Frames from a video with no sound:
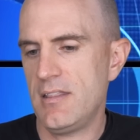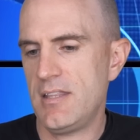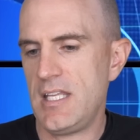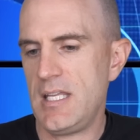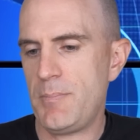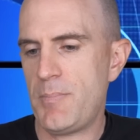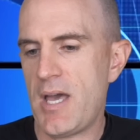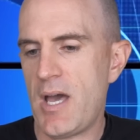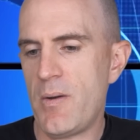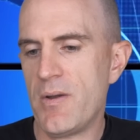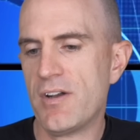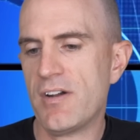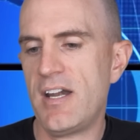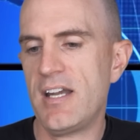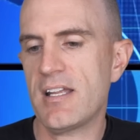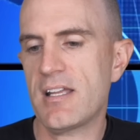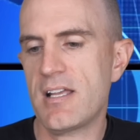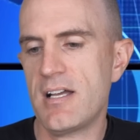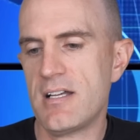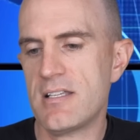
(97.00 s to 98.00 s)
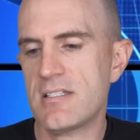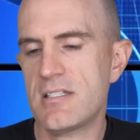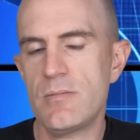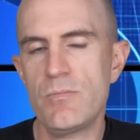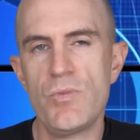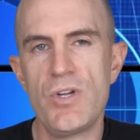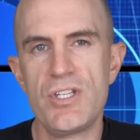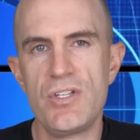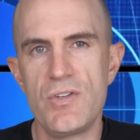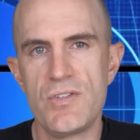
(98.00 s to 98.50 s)
The Power Crank
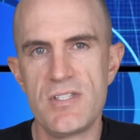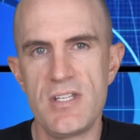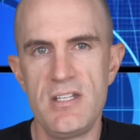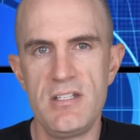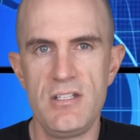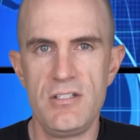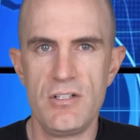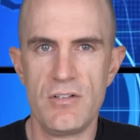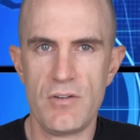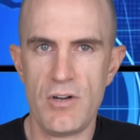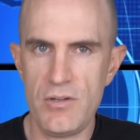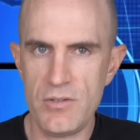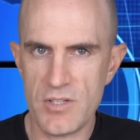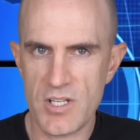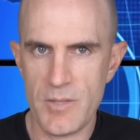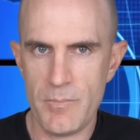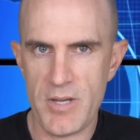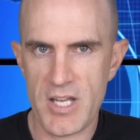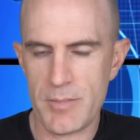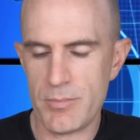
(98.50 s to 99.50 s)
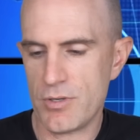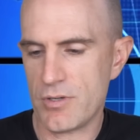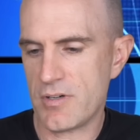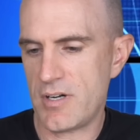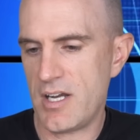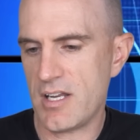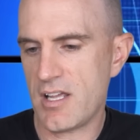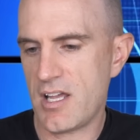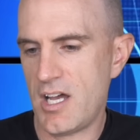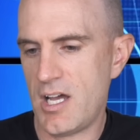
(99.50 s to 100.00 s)
Custom, where you send in your own compatible
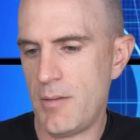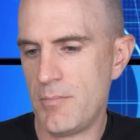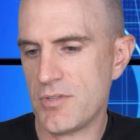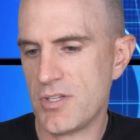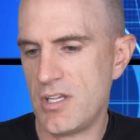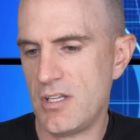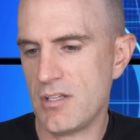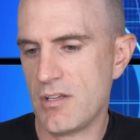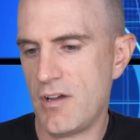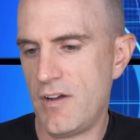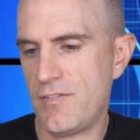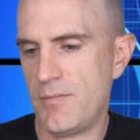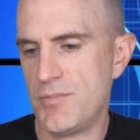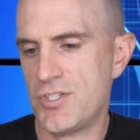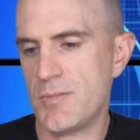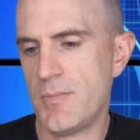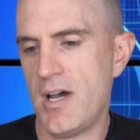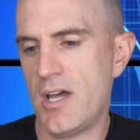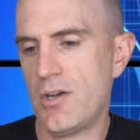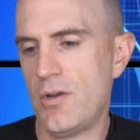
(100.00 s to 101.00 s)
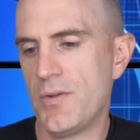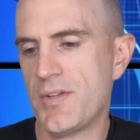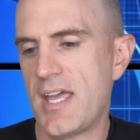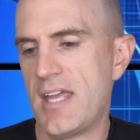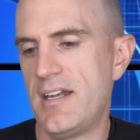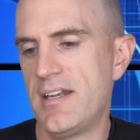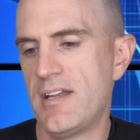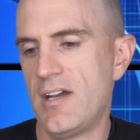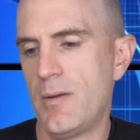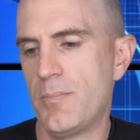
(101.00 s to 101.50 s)
crank arm, can go from Shimano,
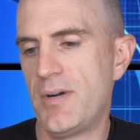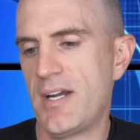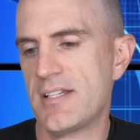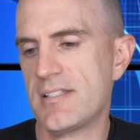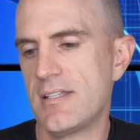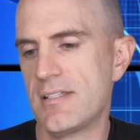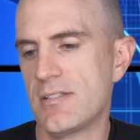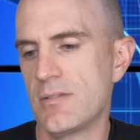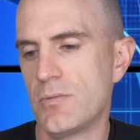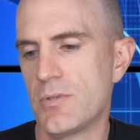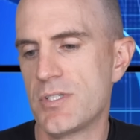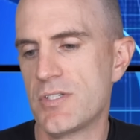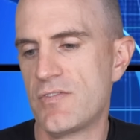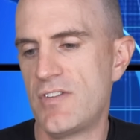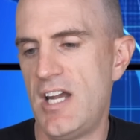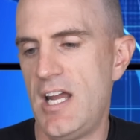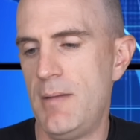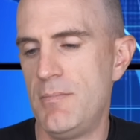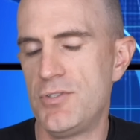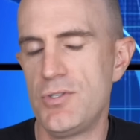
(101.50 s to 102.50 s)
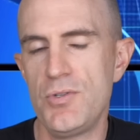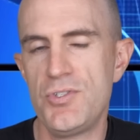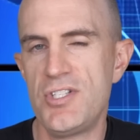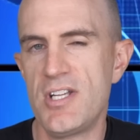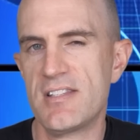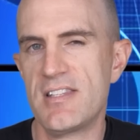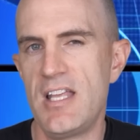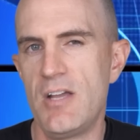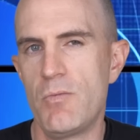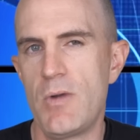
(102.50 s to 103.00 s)
Cannondale, Praxis, or SRAM. Do
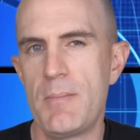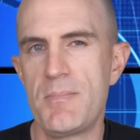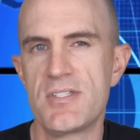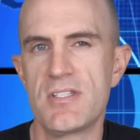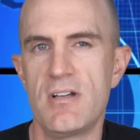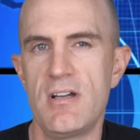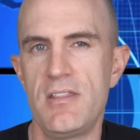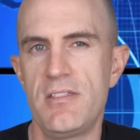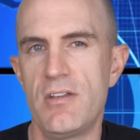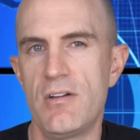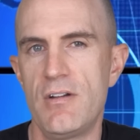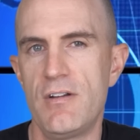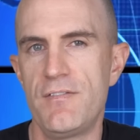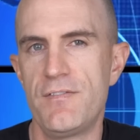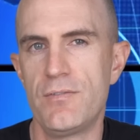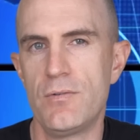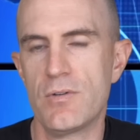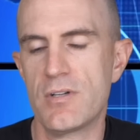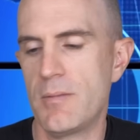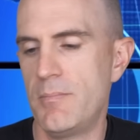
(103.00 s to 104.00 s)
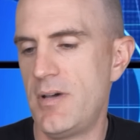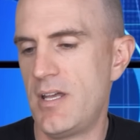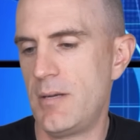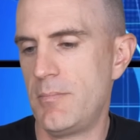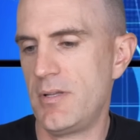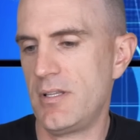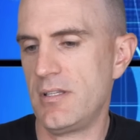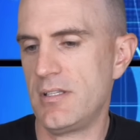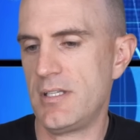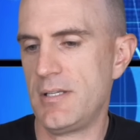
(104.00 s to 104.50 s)
check their website though for
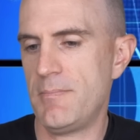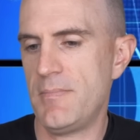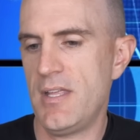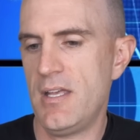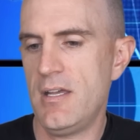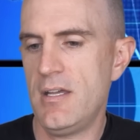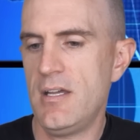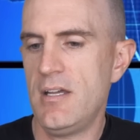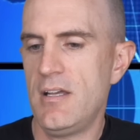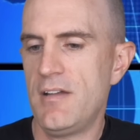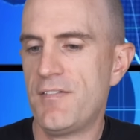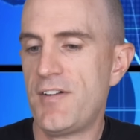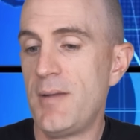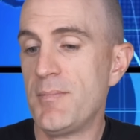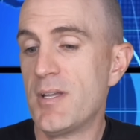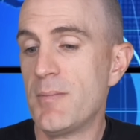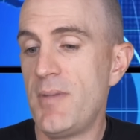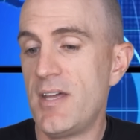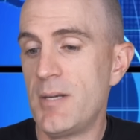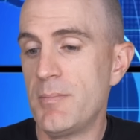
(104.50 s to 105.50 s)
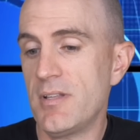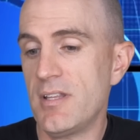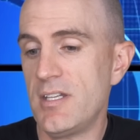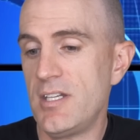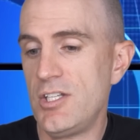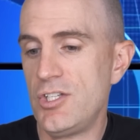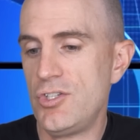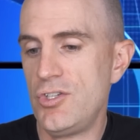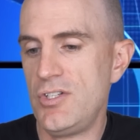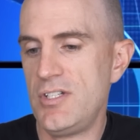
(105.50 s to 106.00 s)
compatibility. Frame
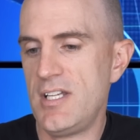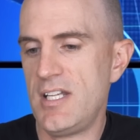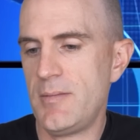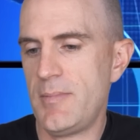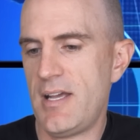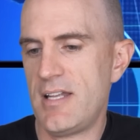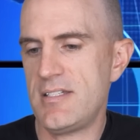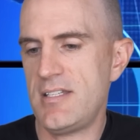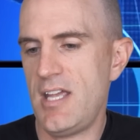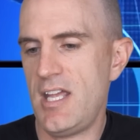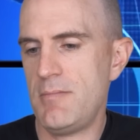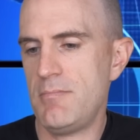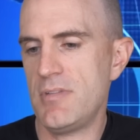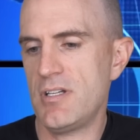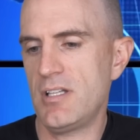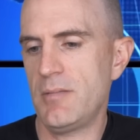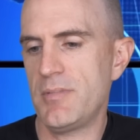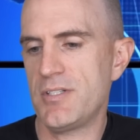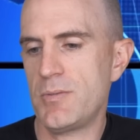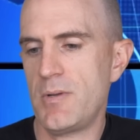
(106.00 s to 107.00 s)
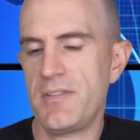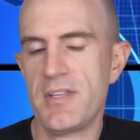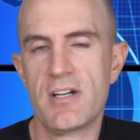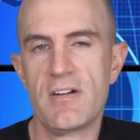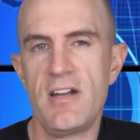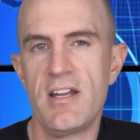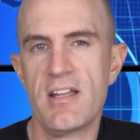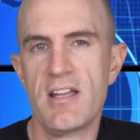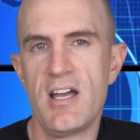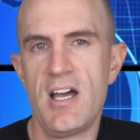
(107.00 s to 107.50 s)
compatibility, you need about 10 mil between the
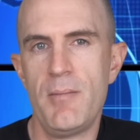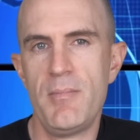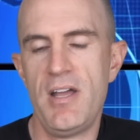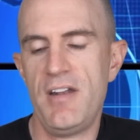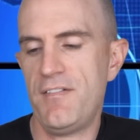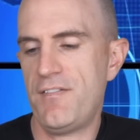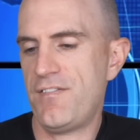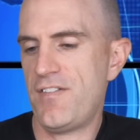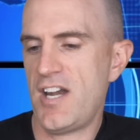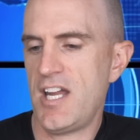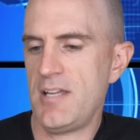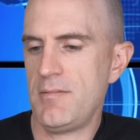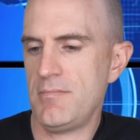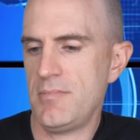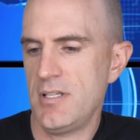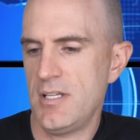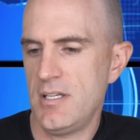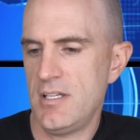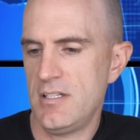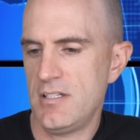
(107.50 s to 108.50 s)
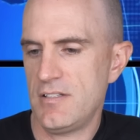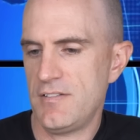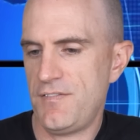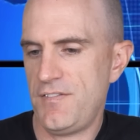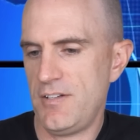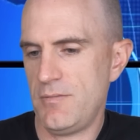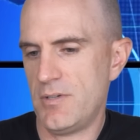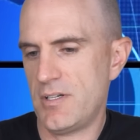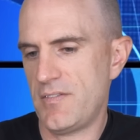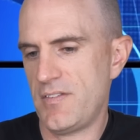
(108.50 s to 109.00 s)
crank arm and frame to
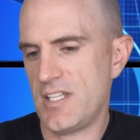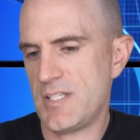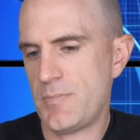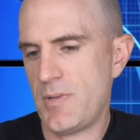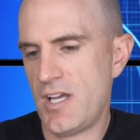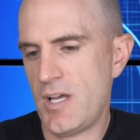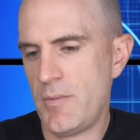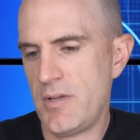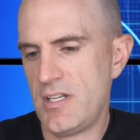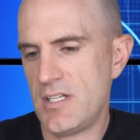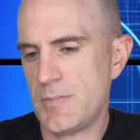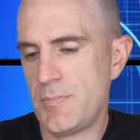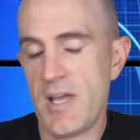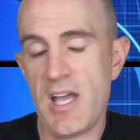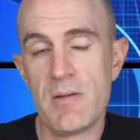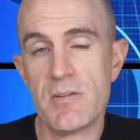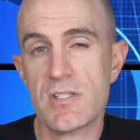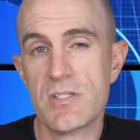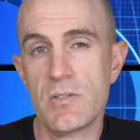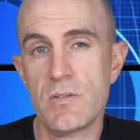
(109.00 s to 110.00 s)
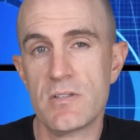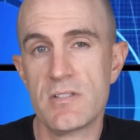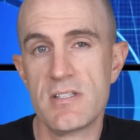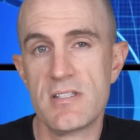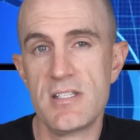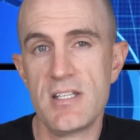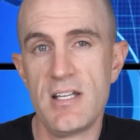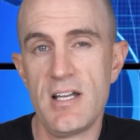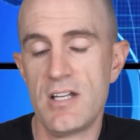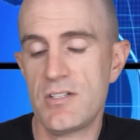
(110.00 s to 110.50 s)
fit one of these power meters. Power source,
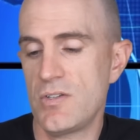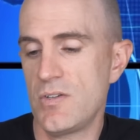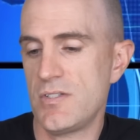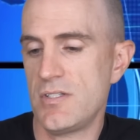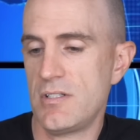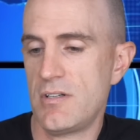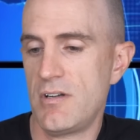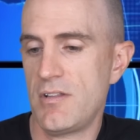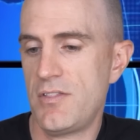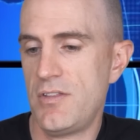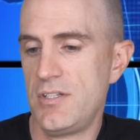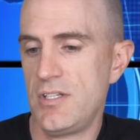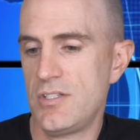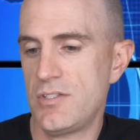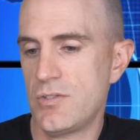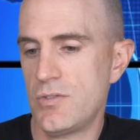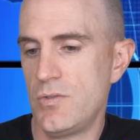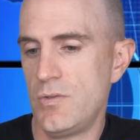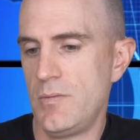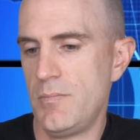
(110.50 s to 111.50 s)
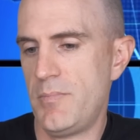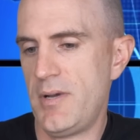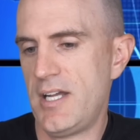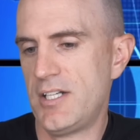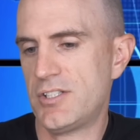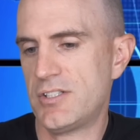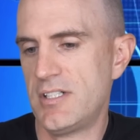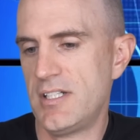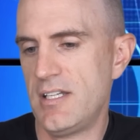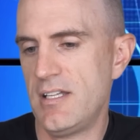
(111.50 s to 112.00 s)
CR2032
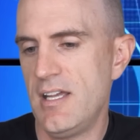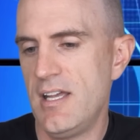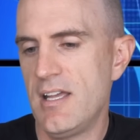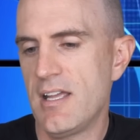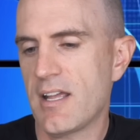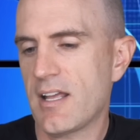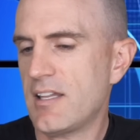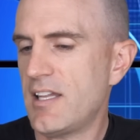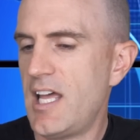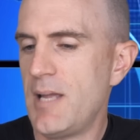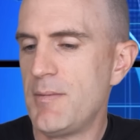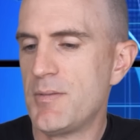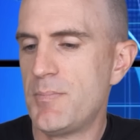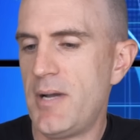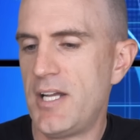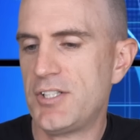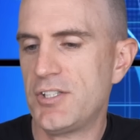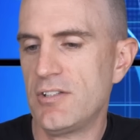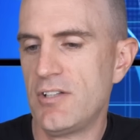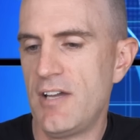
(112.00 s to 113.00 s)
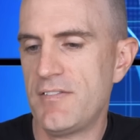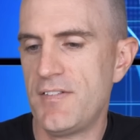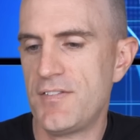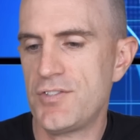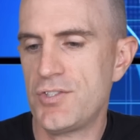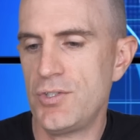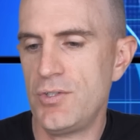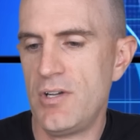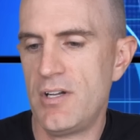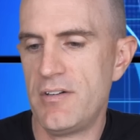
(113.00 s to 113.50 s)
battery, claimed battery life
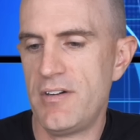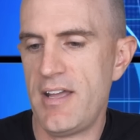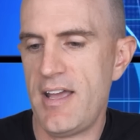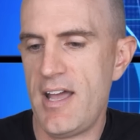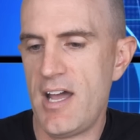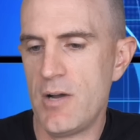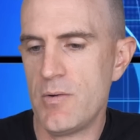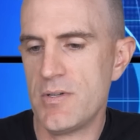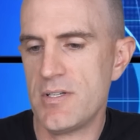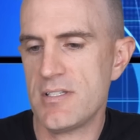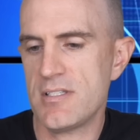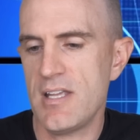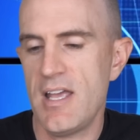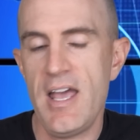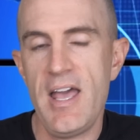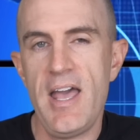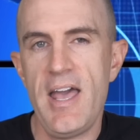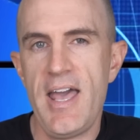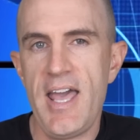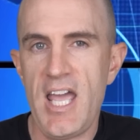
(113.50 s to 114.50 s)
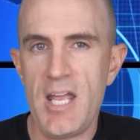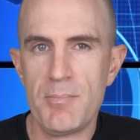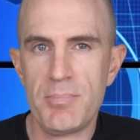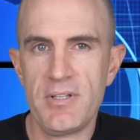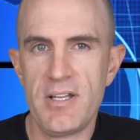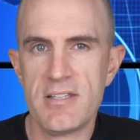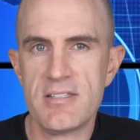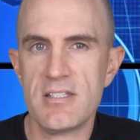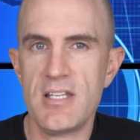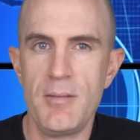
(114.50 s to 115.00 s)
of 200 hours, Ant
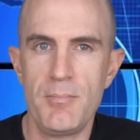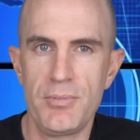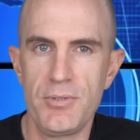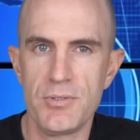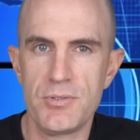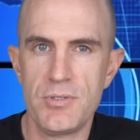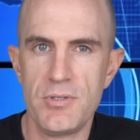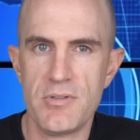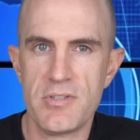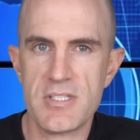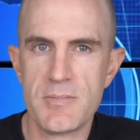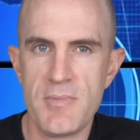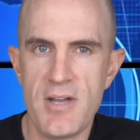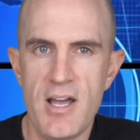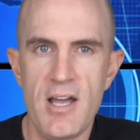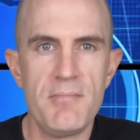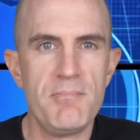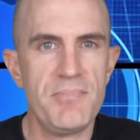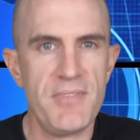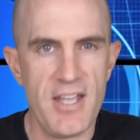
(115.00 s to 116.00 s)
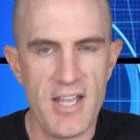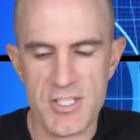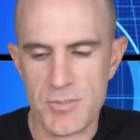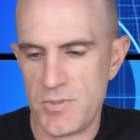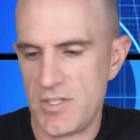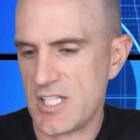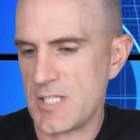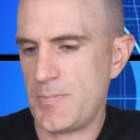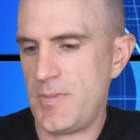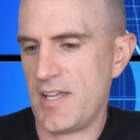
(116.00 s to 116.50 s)
Plus and Bluetooth Smart,
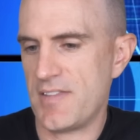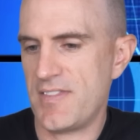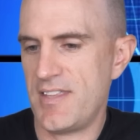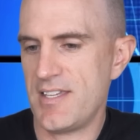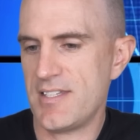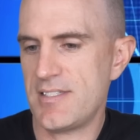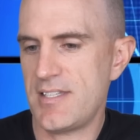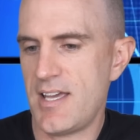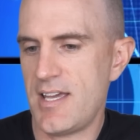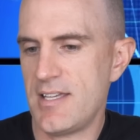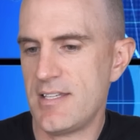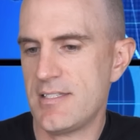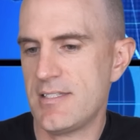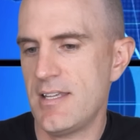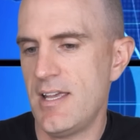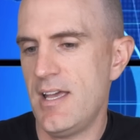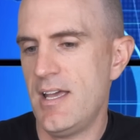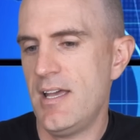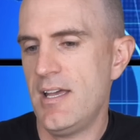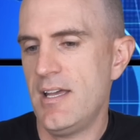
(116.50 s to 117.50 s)
as we expect these days.